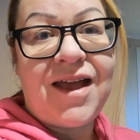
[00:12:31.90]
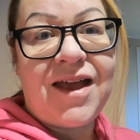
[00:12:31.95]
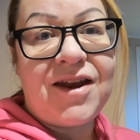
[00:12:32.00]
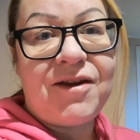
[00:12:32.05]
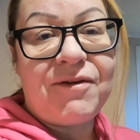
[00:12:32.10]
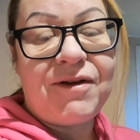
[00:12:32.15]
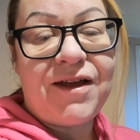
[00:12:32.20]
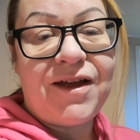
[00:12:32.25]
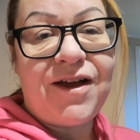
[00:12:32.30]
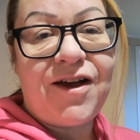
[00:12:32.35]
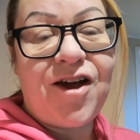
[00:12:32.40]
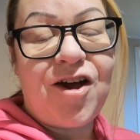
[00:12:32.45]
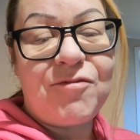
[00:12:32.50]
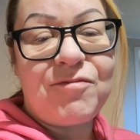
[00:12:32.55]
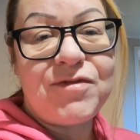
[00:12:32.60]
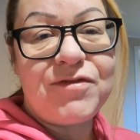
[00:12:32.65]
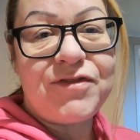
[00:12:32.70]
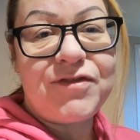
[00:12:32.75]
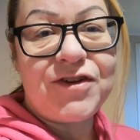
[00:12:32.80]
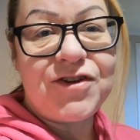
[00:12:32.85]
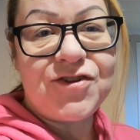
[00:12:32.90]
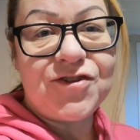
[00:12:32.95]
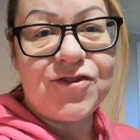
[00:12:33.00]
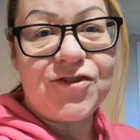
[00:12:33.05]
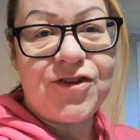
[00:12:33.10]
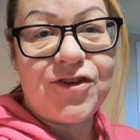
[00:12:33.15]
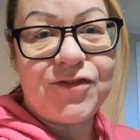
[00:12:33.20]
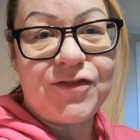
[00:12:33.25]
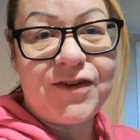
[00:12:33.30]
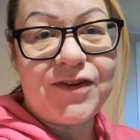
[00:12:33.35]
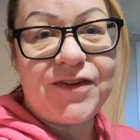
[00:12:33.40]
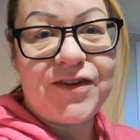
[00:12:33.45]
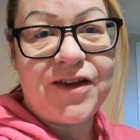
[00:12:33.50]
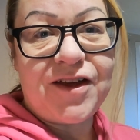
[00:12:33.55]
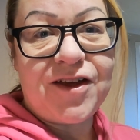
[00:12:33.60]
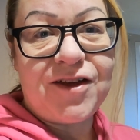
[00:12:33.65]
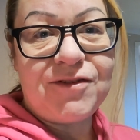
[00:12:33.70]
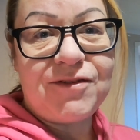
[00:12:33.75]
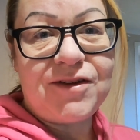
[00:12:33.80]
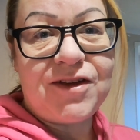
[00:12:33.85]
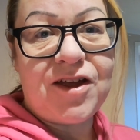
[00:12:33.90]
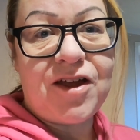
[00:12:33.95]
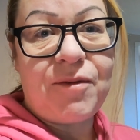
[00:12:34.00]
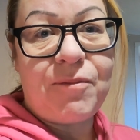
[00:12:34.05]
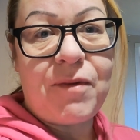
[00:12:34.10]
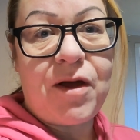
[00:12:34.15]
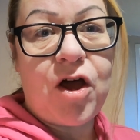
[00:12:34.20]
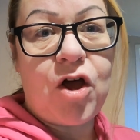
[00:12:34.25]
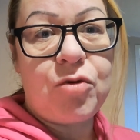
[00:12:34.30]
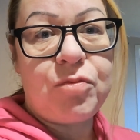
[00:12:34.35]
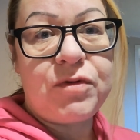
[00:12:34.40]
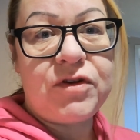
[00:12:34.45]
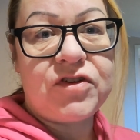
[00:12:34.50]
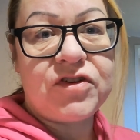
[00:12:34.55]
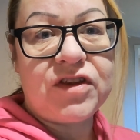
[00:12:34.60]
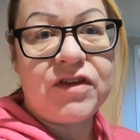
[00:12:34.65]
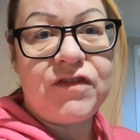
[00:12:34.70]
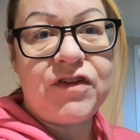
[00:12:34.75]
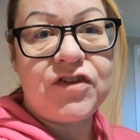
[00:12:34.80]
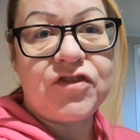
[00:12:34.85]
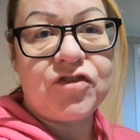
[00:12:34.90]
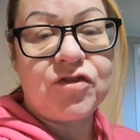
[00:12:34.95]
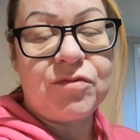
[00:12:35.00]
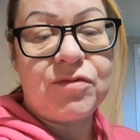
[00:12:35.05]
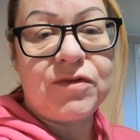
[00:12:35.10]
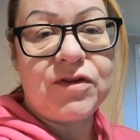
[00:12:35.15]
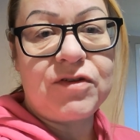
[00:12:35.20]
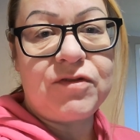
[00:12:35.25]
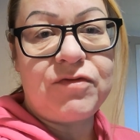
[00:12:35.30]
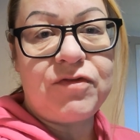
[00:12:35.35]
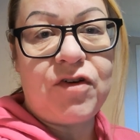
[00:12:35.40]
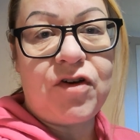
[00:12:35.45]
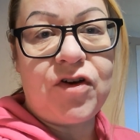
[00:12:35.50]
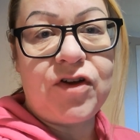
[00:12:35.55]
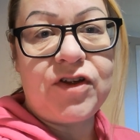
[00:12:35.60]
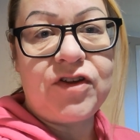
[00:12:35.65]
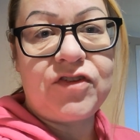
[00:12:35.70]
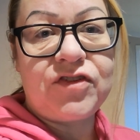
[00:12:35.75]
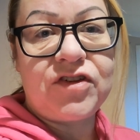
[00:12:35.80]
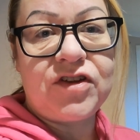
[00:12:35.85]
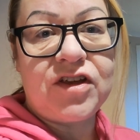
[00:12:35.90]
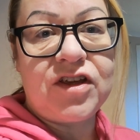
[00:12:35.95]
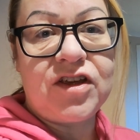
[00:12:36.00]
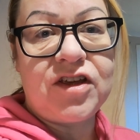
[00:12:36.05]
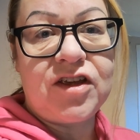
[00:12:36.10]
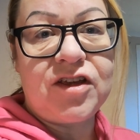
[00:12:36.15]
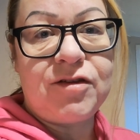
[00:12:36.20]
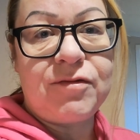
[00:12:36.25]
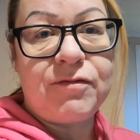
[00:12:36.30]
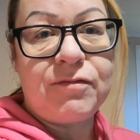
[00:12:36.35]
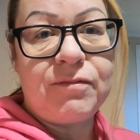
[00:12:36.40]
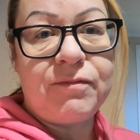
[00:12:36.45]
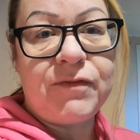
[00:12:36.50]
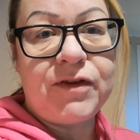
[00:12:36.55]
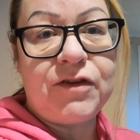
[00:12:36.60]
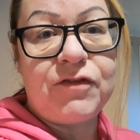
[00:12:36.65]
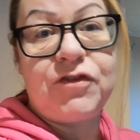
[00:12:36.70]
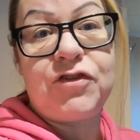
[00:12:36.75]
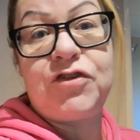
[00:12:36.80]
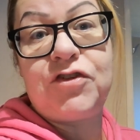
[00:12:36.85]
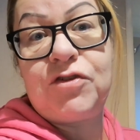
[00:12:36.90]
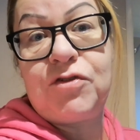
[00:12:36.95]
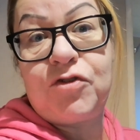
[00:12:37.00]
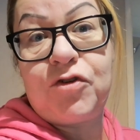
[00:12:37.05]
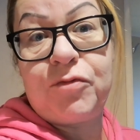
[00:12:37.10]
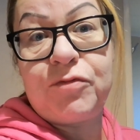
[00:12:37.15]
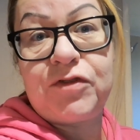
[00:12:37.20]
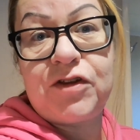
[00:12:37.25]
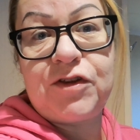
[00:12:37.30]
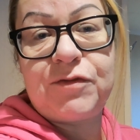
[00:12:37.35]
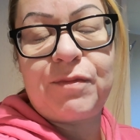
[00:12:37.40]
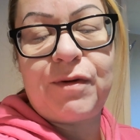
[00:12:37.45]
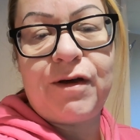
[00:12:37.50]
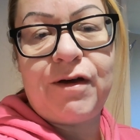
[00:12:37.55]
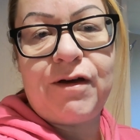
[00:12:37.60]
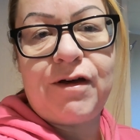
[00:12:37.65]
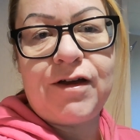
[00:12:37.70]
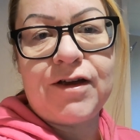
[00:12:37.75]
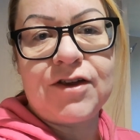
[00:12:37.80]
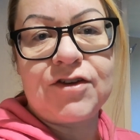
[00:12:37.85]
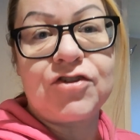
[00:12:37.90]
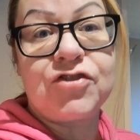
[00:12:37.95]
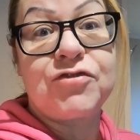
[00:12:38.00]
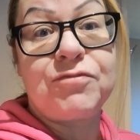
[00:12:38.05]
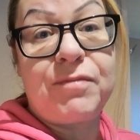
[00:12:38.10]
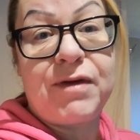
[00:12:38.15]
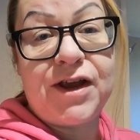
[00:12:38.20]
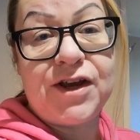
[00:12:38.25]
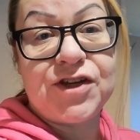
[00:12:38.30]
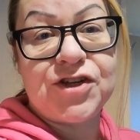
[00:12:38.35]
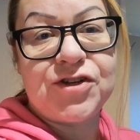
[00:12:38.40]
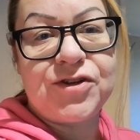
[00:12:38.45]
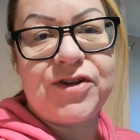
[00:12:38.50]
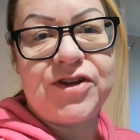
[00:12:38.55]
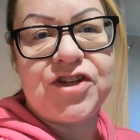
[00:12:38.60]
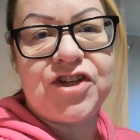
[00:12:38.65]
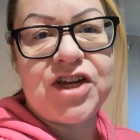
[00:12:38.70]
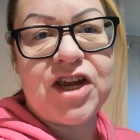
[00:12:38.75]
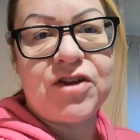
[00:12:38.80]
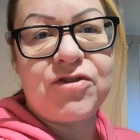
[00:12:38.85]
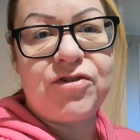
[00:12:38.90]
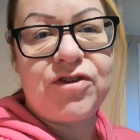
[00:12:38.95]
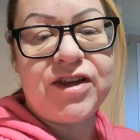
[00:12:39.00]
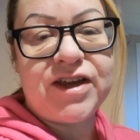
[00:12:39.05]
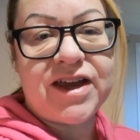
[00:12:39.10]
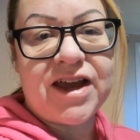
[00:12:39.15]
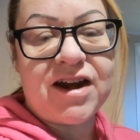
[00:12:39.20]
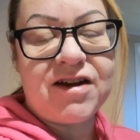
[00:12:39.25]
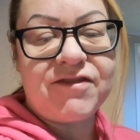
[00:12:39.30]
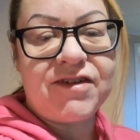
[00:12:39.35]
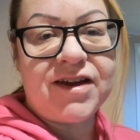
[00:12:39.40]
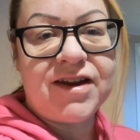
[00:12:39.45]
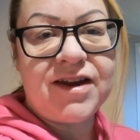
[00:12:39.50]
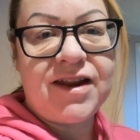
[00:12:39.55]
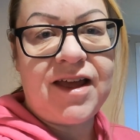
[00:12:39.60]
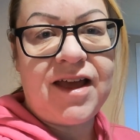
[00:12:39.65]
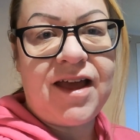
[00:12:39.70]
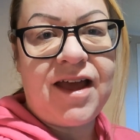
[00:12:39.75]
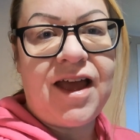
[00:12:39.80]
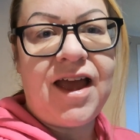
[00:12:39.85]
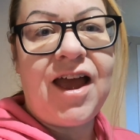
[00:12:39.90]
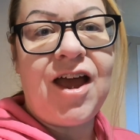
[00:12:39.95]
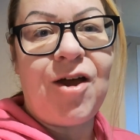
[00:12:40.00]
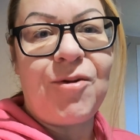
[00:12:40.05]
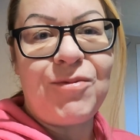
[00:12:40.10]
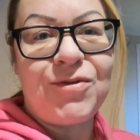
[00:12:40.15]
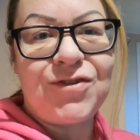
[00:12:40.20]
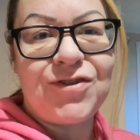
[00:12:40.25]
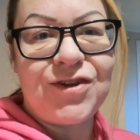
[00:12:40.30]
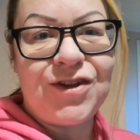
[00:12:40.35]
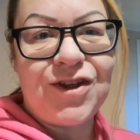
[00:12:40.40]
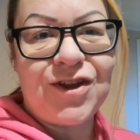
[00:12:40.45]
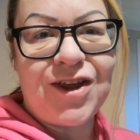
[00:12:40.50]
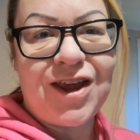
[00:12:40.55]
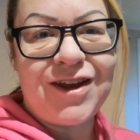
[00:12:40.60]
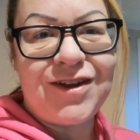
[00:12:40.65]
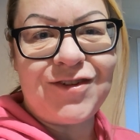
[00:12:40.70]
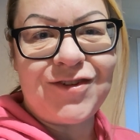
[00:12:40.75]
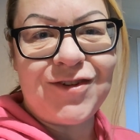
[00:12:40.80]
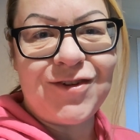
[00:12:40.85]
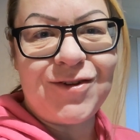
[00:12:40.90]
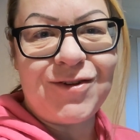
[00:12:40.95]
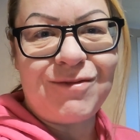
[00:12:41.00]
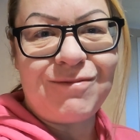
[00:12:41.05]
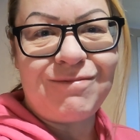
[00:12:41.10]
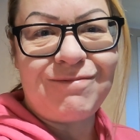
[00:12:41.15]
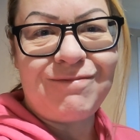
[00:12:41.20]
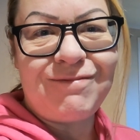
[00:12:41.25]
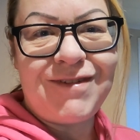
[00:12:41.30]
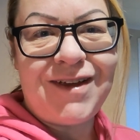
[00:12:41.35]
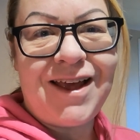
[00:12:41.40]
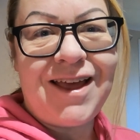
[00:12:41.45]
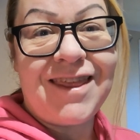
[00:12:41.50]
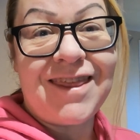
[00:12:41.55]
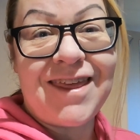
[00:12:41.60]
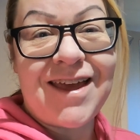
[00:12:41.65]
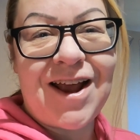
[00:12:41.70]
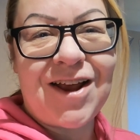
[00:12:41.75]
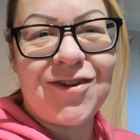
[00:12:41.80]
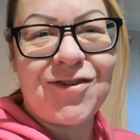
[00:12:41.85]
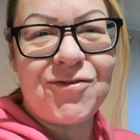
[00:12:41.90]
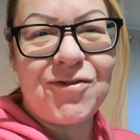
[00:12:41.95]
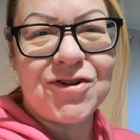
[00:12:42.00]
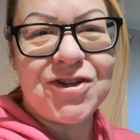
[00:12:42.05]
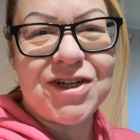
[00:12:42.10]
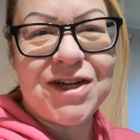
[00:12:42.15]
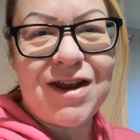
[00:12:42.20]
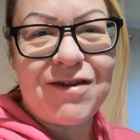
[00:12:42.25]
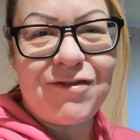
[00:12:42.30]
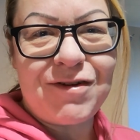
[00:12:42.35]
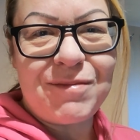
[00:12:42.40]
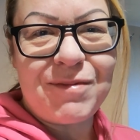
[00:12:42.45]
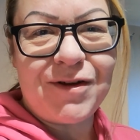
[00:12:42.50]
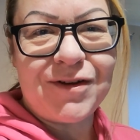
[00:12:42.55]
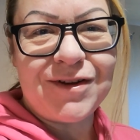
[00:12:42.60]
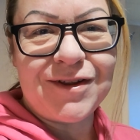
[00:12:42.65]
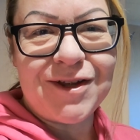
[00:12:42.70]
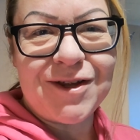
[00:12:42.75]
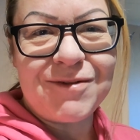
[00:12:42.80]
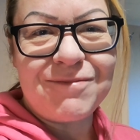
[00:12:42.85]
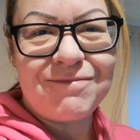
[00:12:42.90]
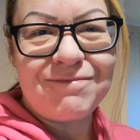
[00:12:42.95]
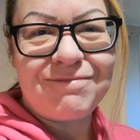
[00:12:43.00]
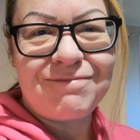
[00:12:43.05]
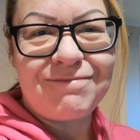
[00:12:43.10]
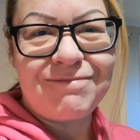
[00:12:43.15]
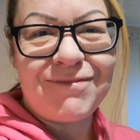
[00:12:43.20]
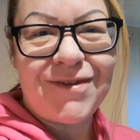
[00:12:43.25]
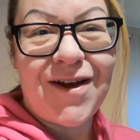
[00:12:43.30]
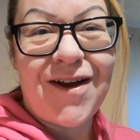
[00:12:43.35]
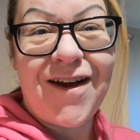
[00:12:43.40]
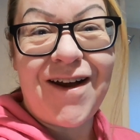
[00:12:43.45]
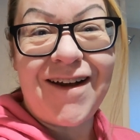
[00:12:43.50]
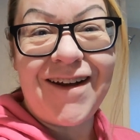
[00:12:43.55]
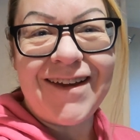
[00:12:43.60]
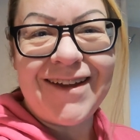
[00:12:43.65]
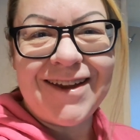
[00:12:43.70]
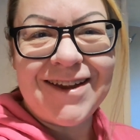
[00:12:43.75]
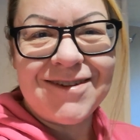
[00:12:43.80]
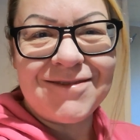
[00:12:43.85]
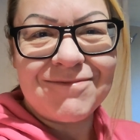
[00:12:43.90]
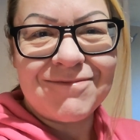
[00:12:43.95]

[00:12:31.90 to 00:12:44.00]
Anyway, hope you've enjoyed this video. Um, hope it's give you some advice. Um, if you do come to this park, just make sure you check all your caravan. And we'll see you again soon. Thanks for watching, everybody. Bye.